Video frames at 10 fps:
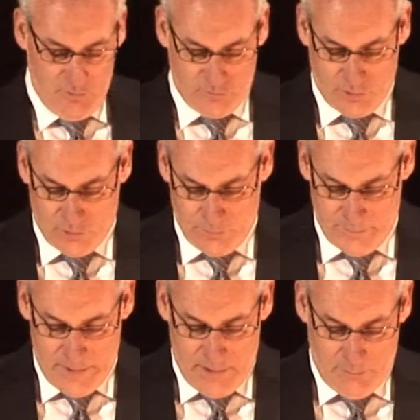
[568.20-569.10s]
So
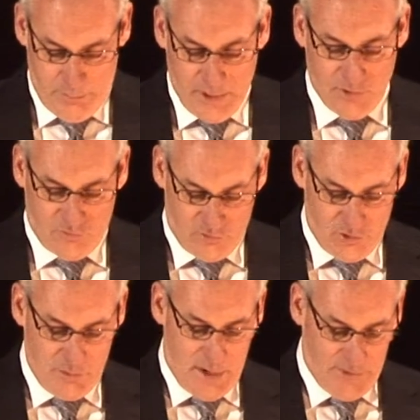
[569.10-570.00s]
be
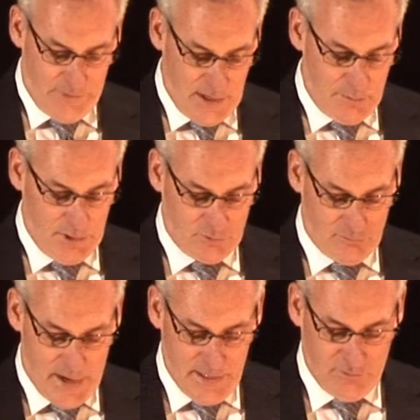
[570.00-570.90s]
concerned about that, about the
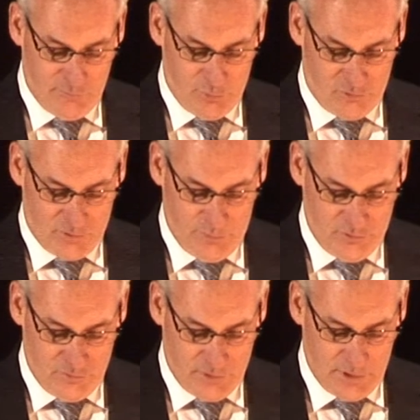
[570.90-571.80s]
rise of
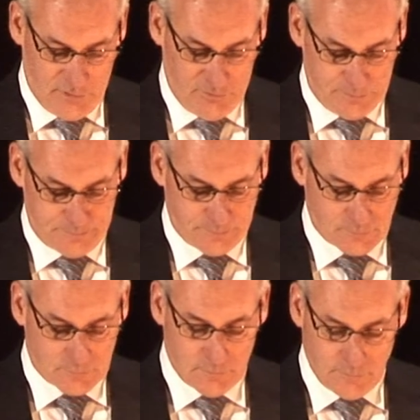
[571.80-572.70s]
prescription drugs.
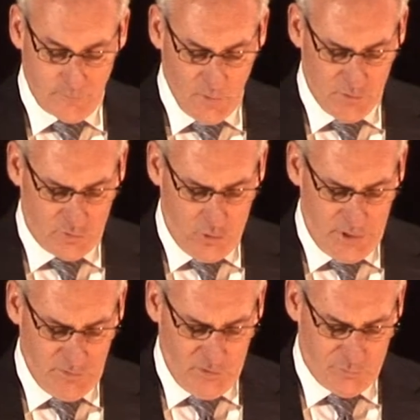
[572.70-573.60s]
So,
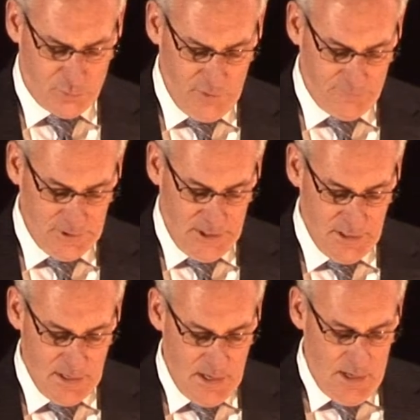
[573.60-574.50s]
and then just
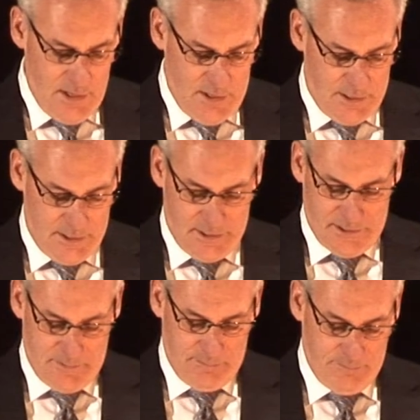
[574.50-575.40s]
briefly,
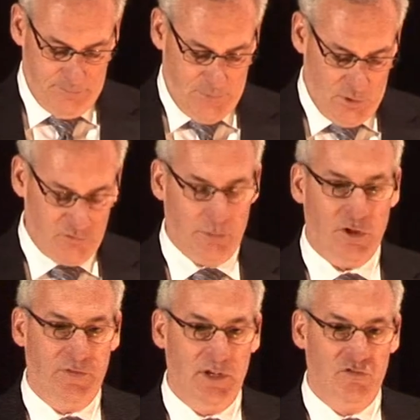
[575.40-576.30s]
um, you know, some
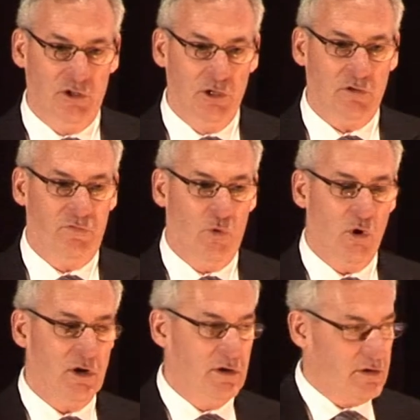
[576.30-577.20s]
of the things to look
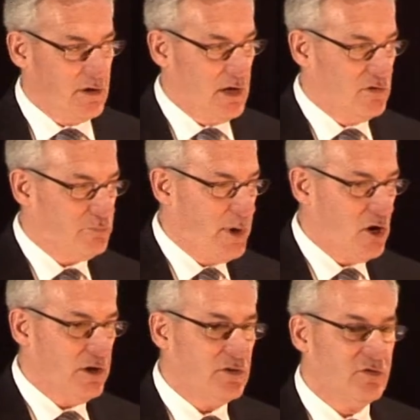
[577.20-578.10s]
for as
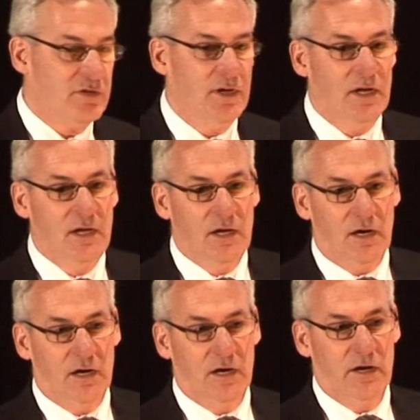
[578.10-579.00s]
parents,
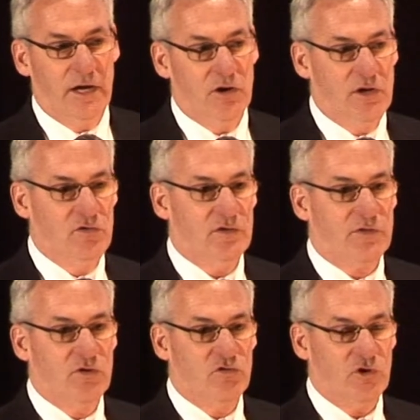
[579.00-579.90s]
uh, areas
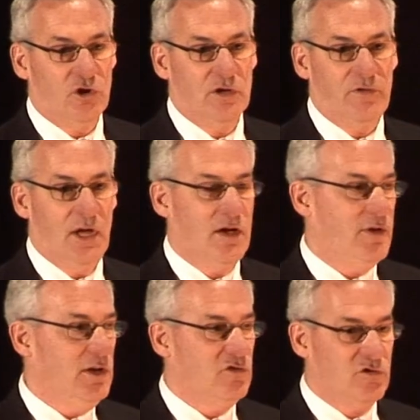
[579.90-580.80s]
of concern, if you
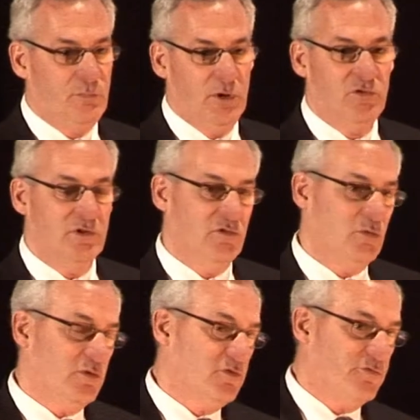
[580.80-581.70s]
have any
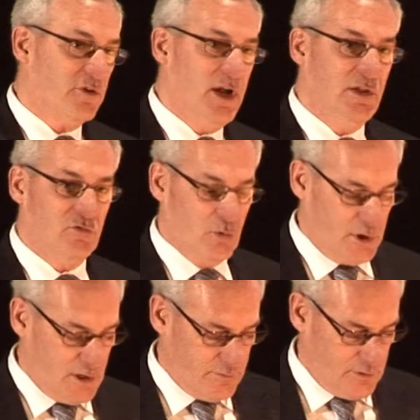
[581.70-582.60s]
suspicions with friends,
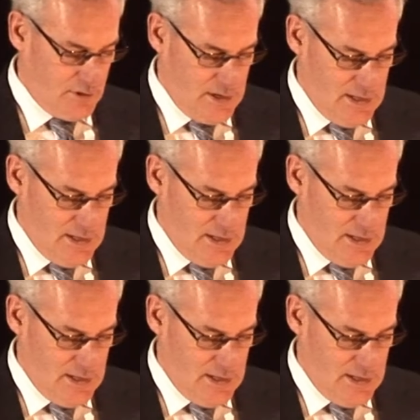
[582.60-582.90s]
whatever,